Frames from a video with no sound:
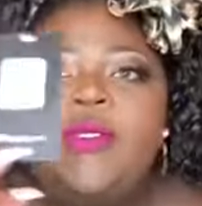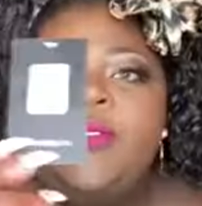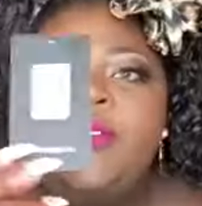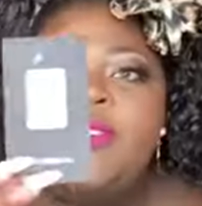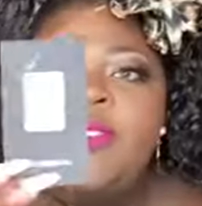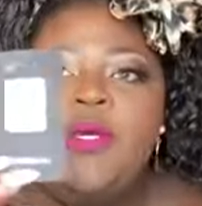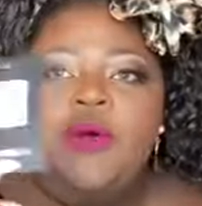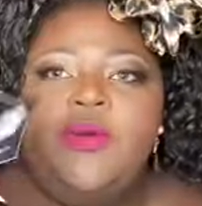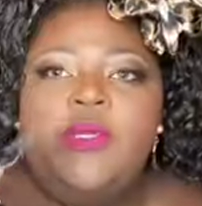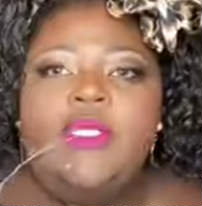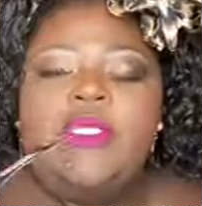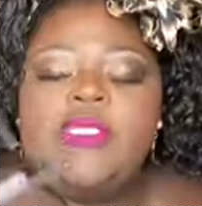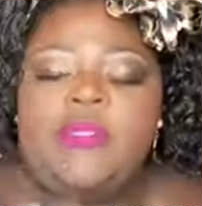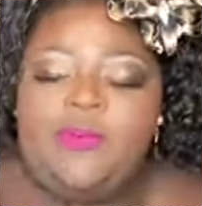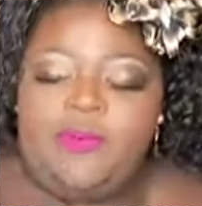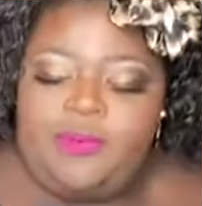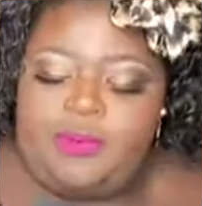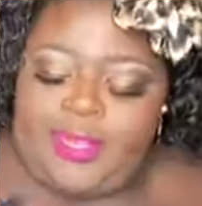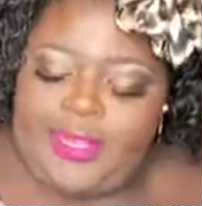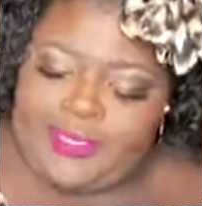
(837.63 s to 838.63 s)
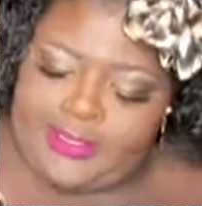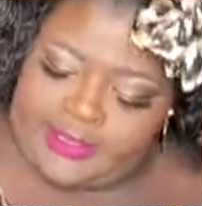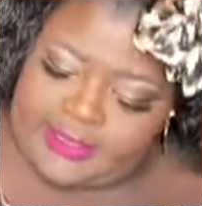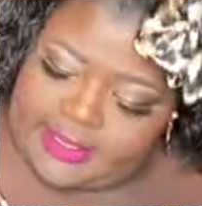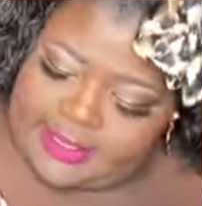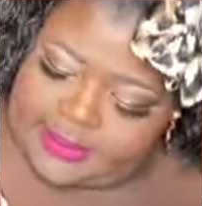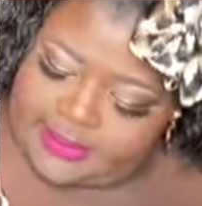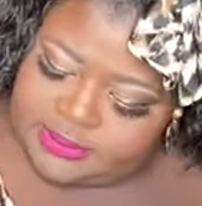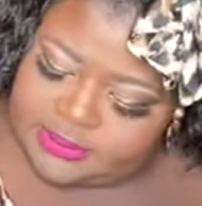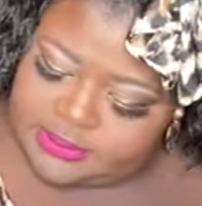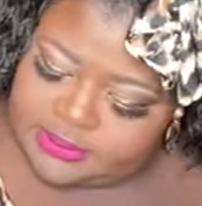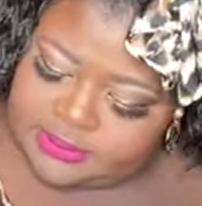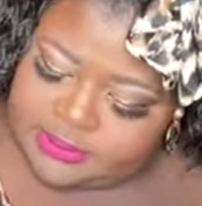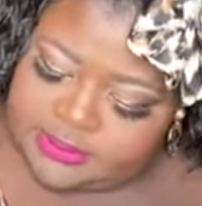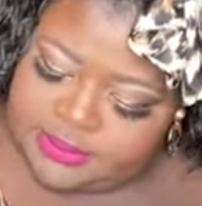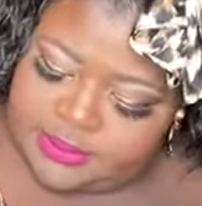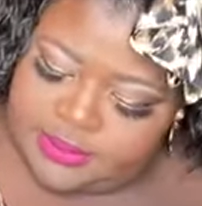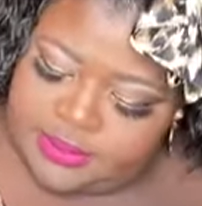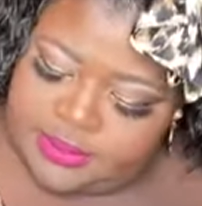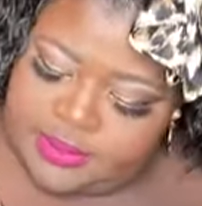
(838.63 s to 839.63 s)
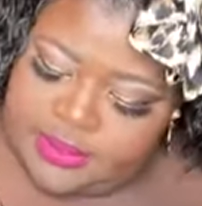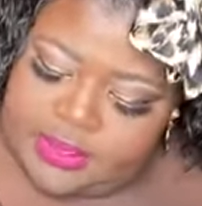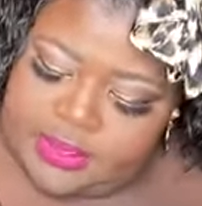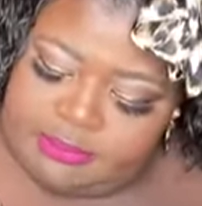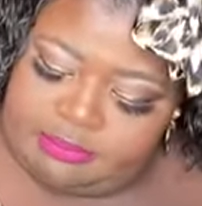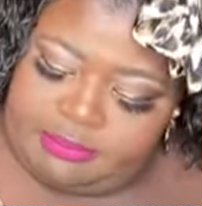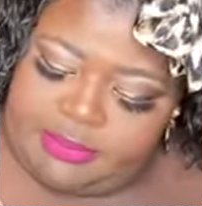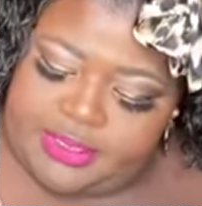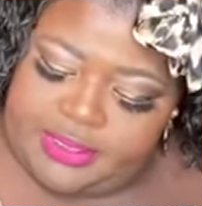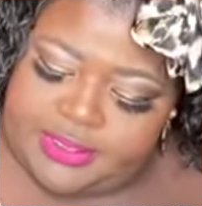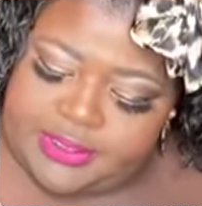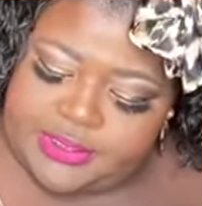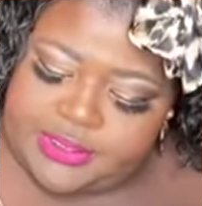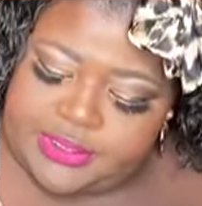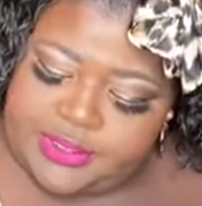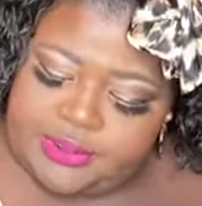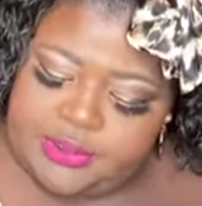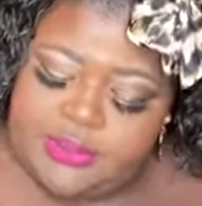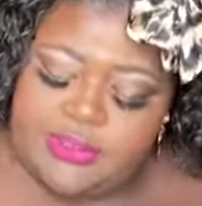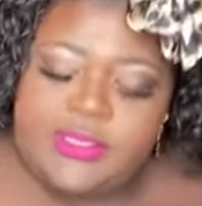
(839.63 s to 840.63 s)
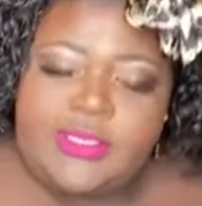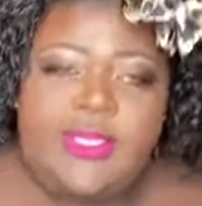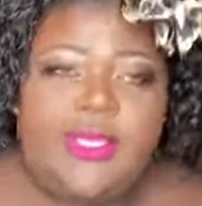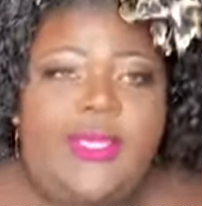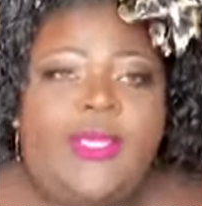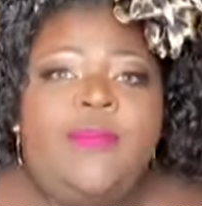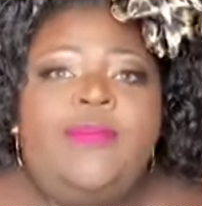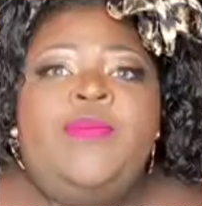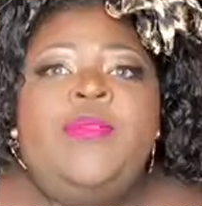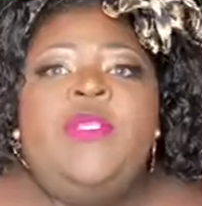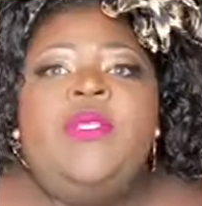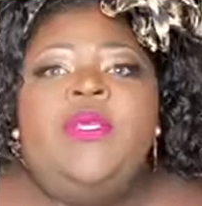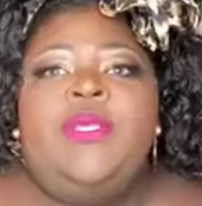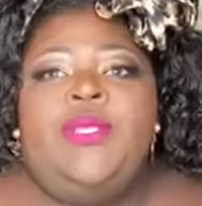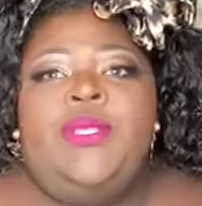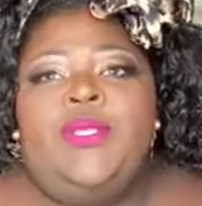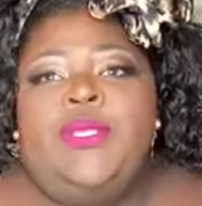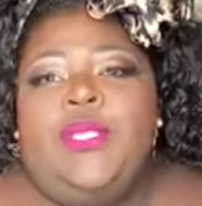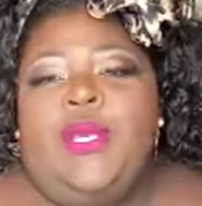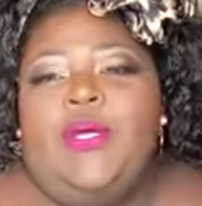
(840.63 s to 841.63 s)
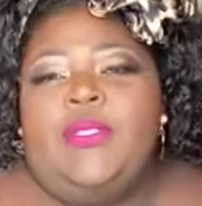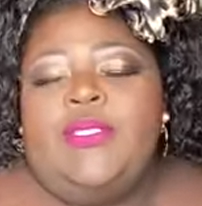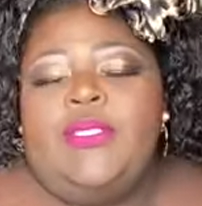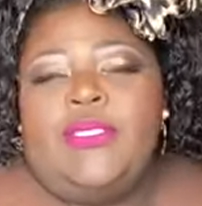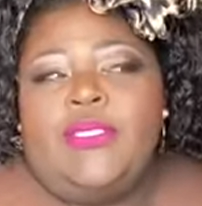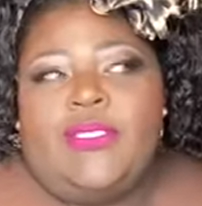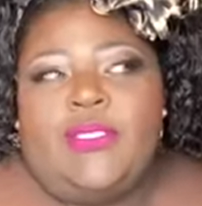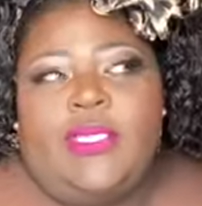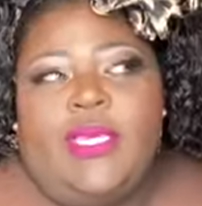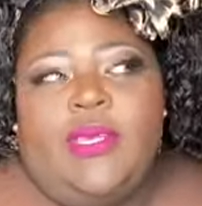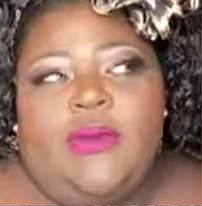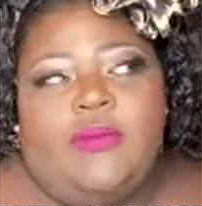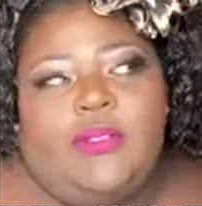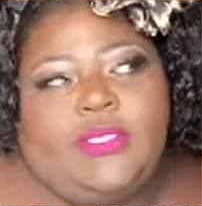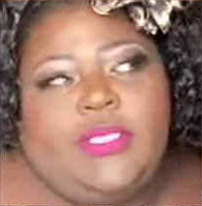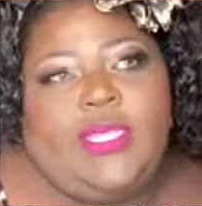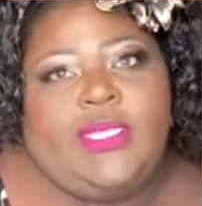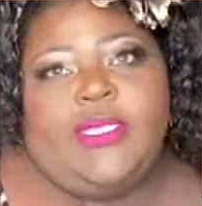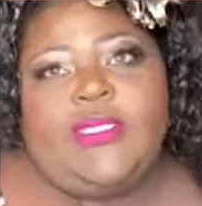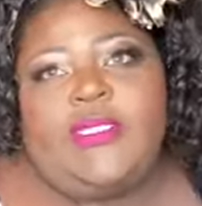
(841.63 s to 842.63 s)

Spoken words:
So it's a Bratty Knight midi skirt set. Y'all, this set was like